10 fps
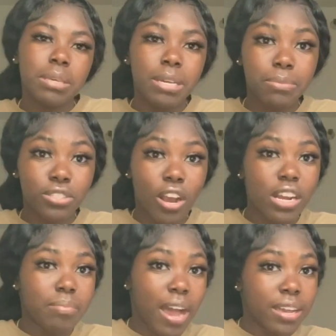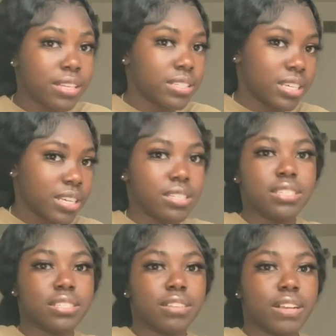members already buying the tickets
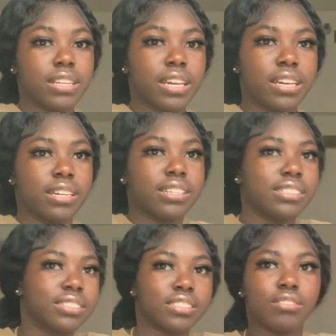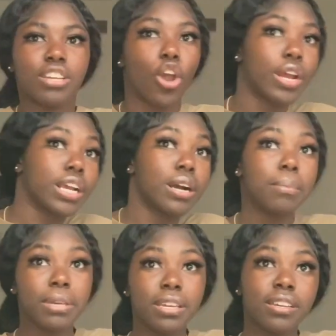and stuff like that so they already
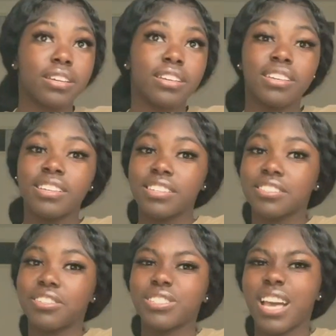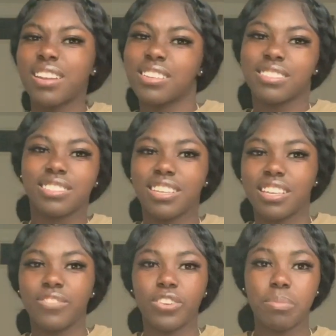coming so it's kind of
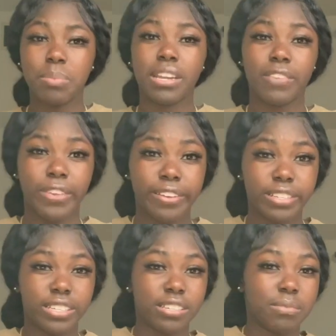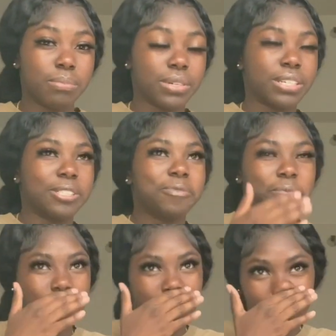sucky for the people that failed it but
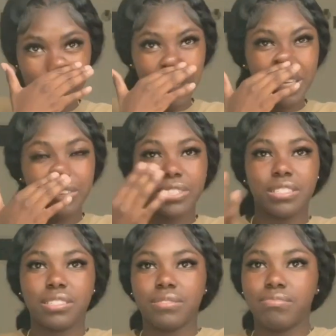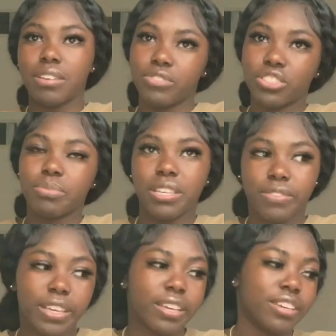it was official
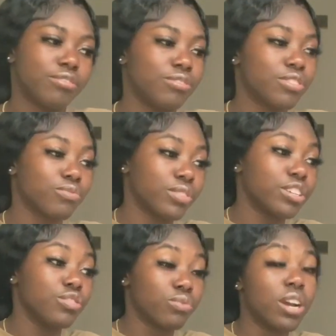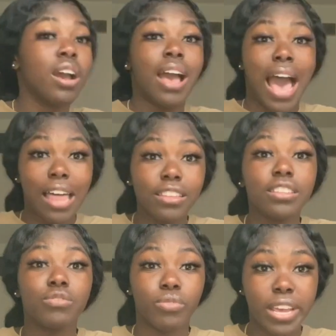pfa you do them wrong you run i
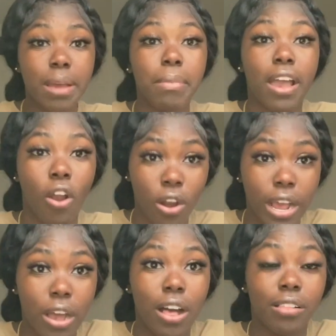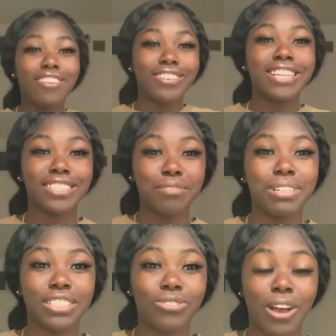literally ran my heart ran out so much and when i was
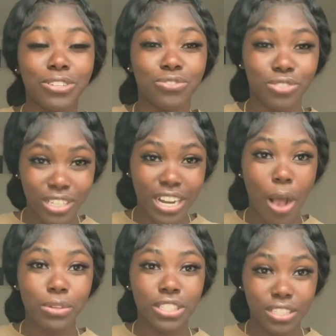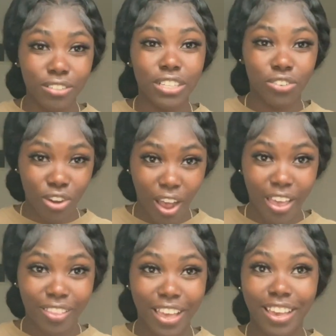running i was literally crying like
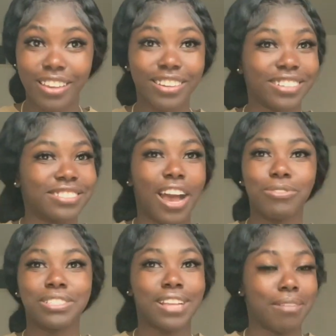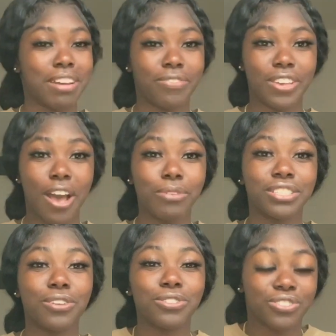that was not about to fail i was so stressed
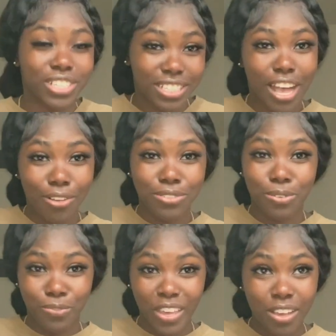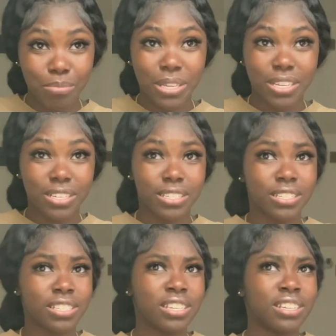out i was gonna fail because
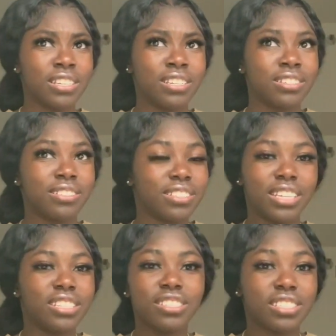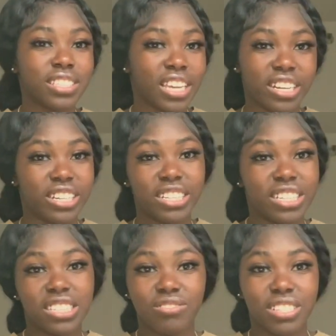yeah, it's just scary. It's really
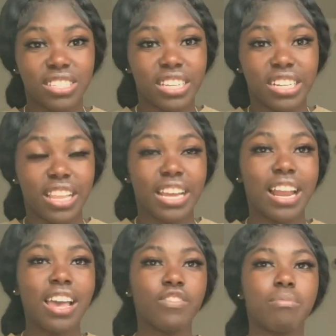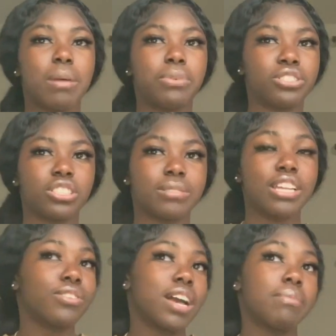scary. Like, not even my push-ups. I know I have my
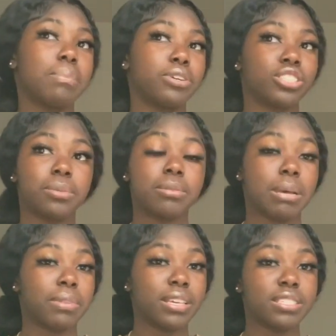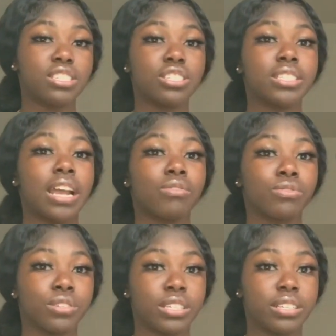push-ups and my planks. It's just that run.
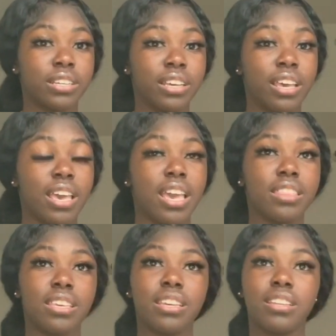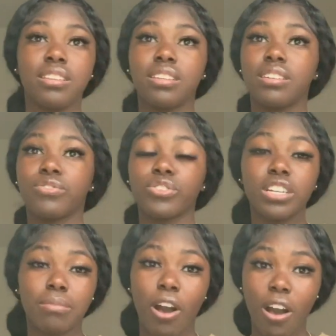And then the Freedom
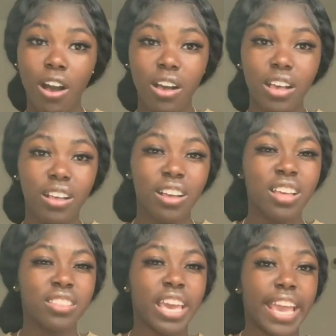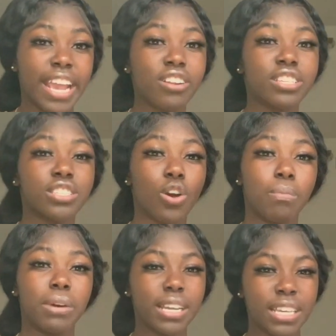Hall, the air is so muggy there.
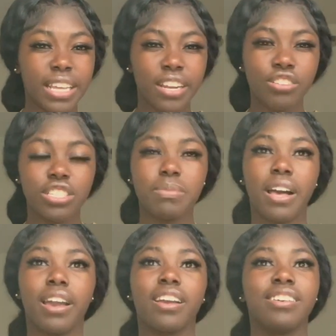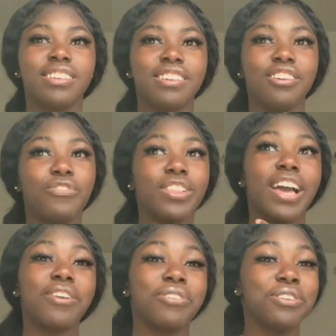You just, like, you feel like when you
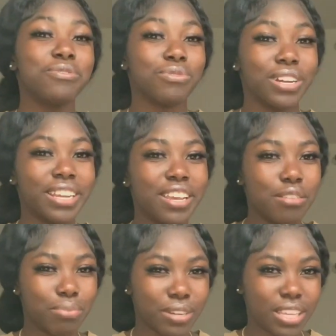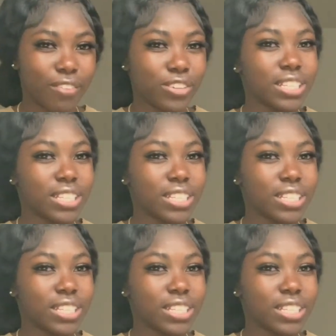run you breathe in, it feels like